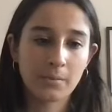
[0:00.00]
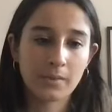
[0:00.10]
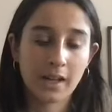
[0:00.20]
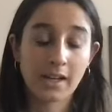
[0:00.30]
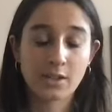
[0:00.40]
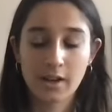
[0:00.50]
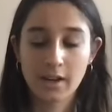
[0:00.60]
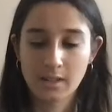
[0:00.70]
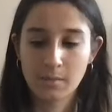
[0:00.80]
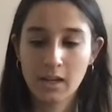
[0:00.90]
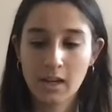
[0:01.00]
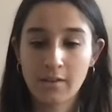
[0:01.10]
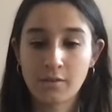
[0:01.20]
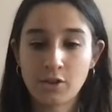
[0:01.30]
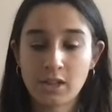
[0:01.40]
that has stood out to me
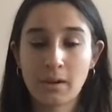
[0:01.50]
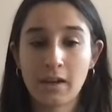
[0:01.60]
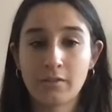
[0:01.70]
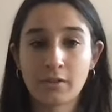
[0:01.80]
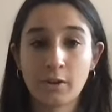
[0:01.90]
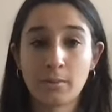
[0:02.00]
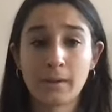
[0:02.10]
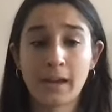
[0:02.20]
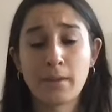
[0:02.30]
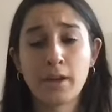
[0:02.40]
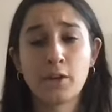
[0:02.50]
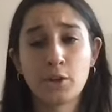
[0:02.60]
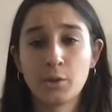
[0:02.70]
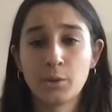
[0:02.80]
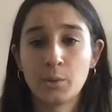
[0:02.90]
have usually been from gay men
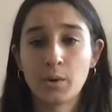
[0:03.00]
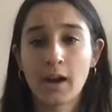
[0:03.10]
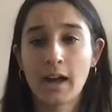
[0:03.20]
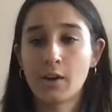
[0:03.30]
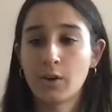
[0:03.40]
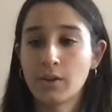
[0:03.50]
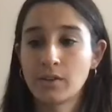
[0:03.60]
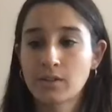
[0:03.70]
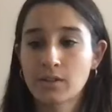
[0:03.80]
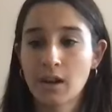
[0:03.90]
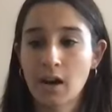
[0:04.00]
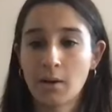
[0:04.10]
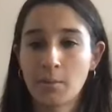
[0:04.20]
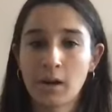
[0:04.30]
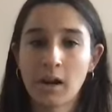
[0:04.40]
who had not
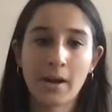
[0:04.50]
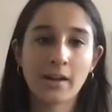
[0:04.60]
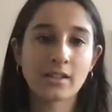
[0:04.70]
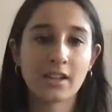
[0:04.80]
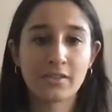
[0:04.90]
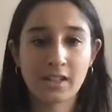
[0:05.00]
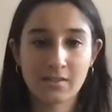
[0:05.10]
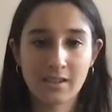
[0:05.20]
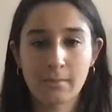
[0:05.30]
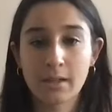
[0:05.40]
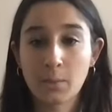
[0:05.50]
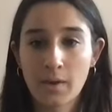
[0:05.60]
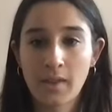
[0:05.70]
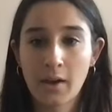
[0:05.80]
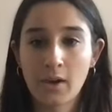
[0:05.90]
come out to their friends and family
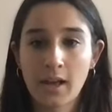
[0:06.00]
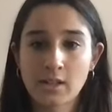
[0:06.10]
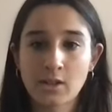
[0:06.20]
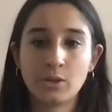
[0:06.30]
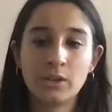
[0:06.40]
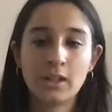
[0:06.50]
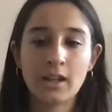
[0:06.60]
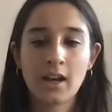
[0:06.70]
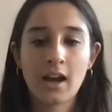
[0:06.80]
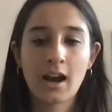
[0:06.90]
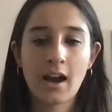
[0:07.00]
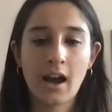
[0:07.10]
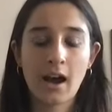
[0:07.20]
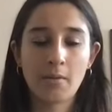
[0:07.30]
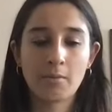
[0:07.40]
when they were at school,
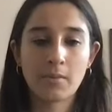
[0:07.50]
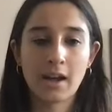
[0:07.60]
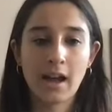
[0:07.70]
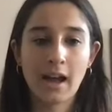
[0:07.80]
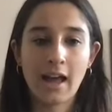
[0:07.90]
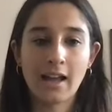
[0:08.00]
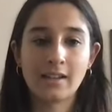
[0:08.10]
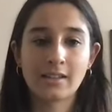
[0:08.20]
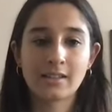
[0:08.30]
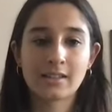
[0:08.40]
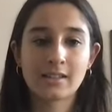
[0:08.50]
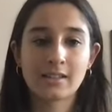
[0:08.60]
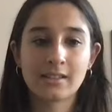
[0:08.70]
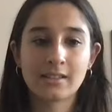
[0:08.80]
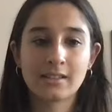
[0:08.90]
and
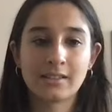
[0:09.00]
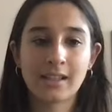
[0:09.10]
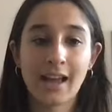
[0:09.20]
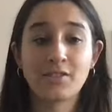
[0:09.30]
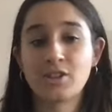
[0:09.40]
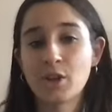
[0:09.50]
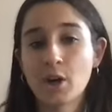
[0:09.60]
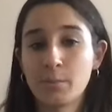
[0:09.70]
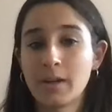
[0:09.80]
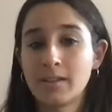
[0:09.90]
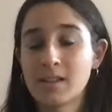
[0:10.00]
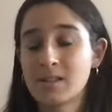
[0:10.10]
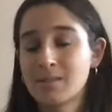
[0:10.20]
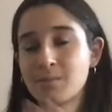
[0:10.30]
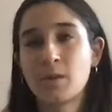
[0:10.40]
they have just told me, and this
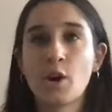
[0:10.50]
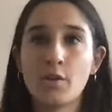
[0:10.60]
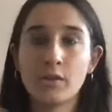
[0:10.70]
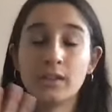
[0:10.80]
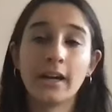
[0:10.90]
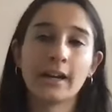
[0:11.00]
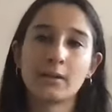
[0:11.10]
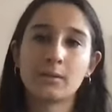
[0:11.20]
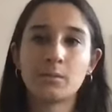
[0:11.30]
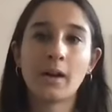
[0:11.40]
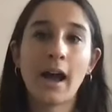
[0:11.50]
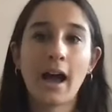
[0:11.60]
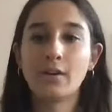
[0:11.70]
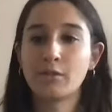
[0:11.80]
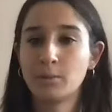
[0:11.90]
is over like a
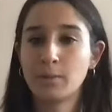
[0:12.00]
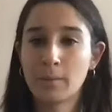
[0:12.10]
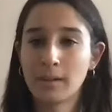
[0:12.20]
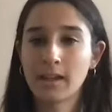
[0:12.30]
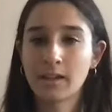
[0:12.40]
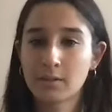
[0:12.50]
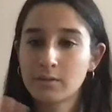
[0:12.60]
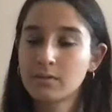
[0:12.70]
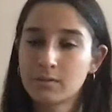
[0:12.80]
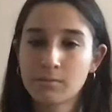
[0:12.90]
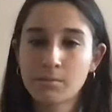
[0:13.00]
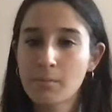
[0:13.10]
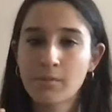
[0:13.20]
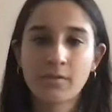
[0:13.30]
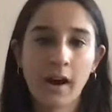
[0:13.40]
handful, maybe like
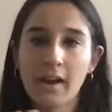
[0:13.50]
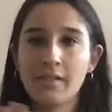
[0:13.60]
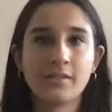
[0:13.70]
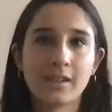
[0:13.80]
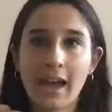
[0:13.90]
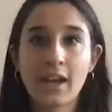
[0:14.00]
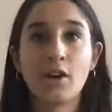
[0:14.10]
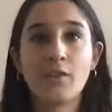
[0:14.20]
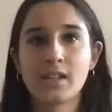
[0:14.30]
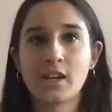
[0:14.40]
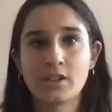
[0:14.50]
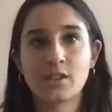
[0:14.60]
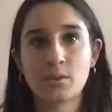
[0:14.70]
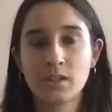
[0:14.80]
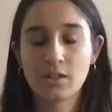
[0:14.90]
5 to 8
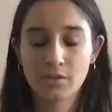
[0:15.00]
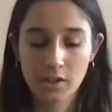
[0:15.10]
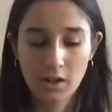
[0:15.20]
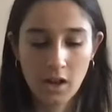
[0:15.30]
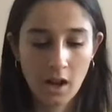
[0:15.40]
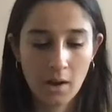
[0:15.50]
conversations with different